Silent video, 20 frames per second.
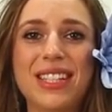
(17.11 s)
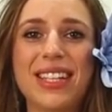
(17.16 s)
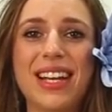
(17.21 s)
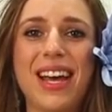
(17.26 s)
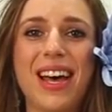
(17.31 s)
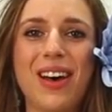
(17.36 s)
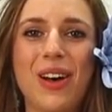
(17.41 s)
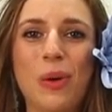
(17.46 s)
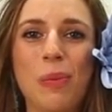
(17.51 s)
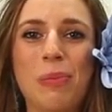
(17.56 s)
to
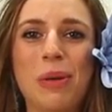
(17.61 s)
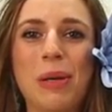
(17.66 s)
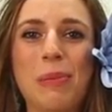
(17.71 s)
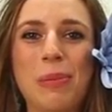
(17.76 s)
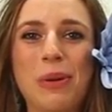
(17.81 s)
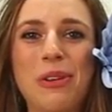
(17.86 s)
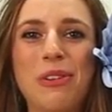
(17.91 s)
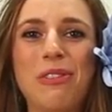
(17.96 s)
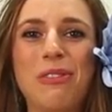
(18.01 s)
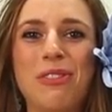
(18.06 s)
help
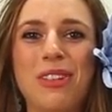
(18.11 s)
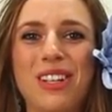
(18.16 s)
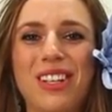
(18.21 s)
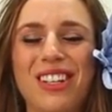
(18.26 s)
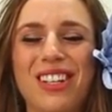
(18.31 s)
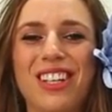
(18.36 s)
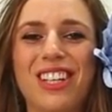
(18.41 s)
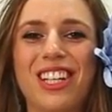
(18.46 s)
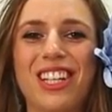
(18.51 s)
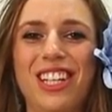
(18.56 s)
people
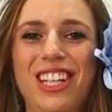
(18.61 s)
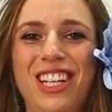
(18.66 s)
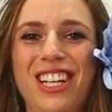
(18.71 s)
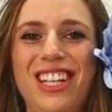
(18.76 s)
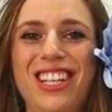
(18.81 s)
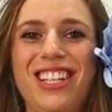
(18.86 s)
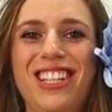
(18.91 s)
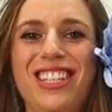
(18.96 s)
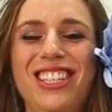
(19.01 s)
feel good.